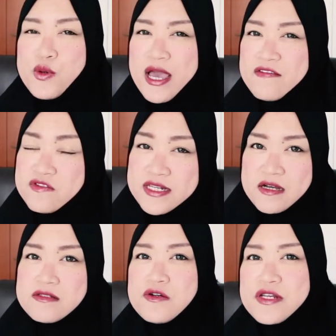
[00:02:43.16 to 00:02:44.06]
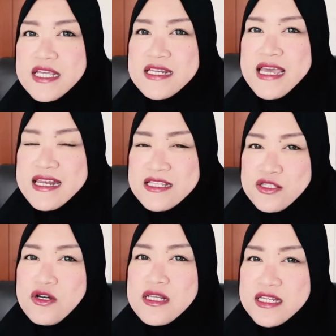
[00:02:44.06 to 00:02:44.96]
you have to download it and
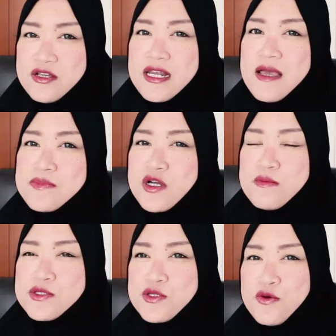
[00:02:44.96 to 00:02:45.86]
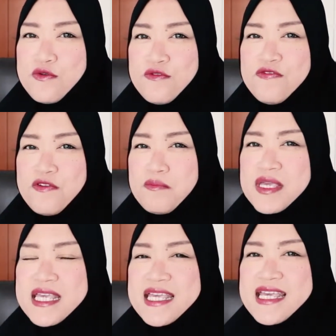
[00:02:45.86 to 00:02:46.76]
install it in your laptop. So for
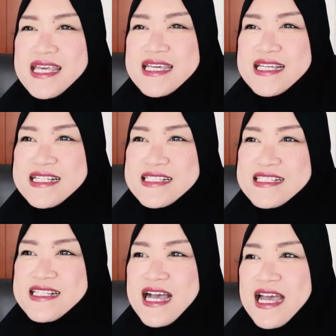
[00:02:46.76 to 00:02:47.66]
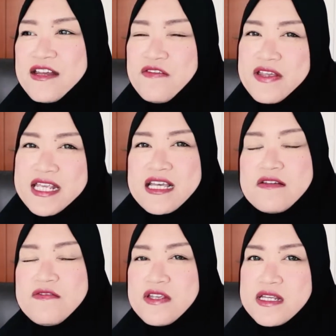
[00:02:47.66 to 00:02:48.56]
me, it's kind of an
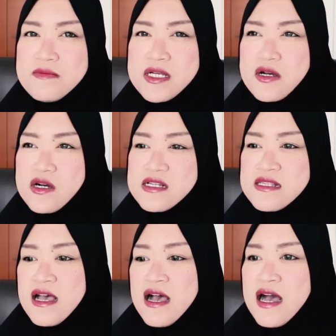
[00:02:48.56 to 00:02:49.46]
inconvenient because